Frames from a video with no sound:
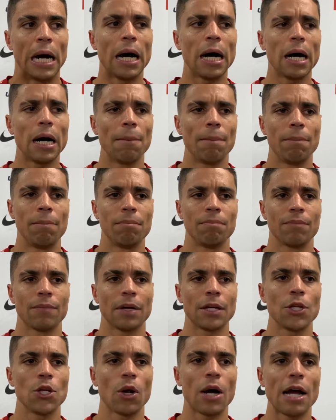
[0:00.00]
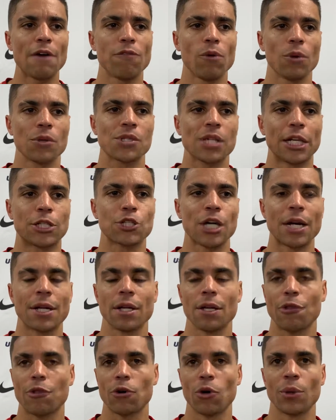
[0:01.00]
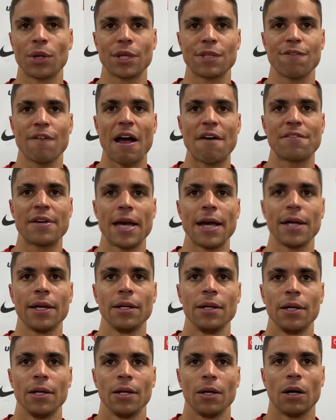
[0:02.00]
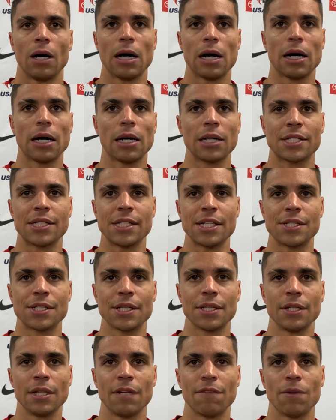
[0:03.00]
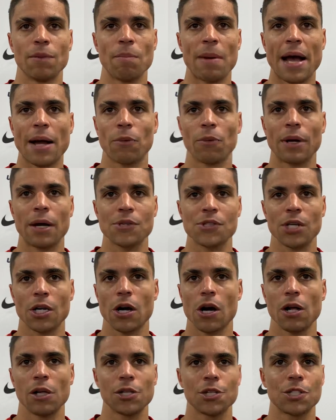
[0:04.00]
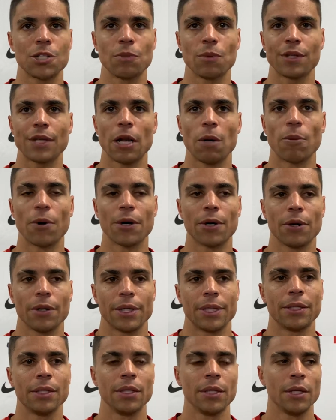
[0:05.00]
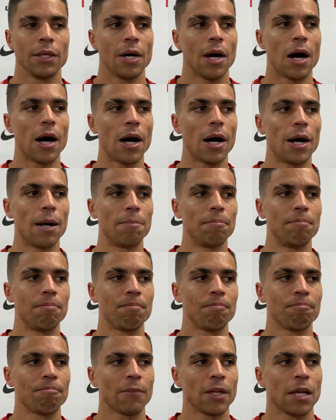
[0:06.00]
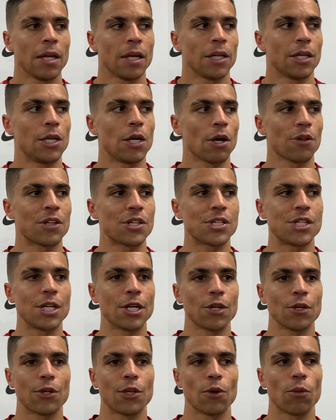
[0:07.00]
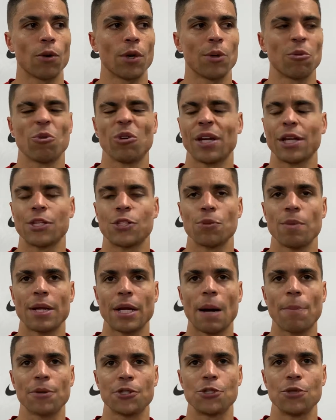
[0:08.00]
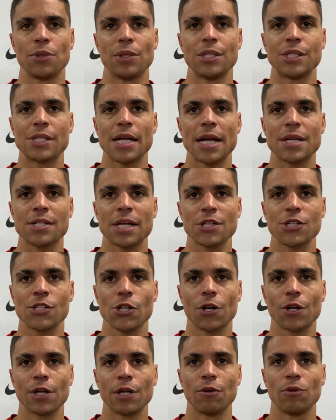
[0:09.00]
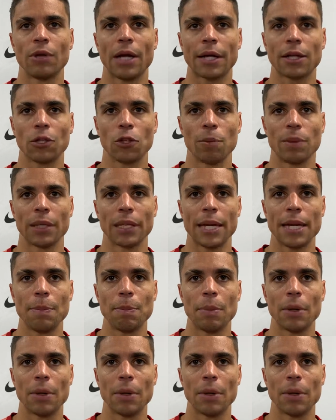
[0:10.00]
Um, you know, I've always like tried to throw in a 5K. Uh, a season, even back when I was in college and with Alberto. And um, you know, this year there weren't really too many opportunities as I started like a little bit late.